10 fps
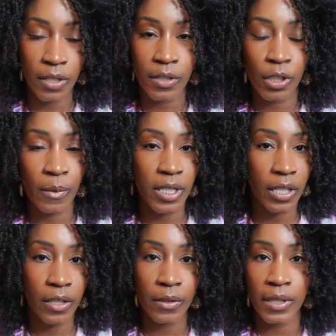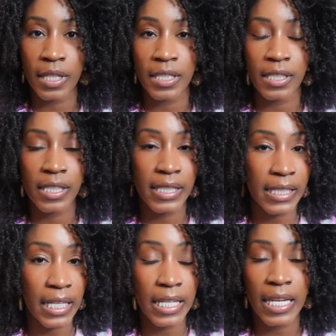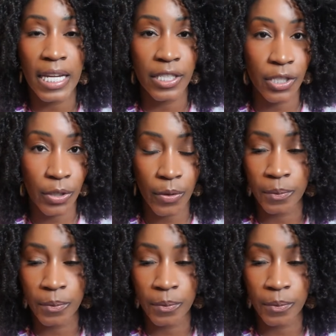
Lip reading: There's so much other things to see and do.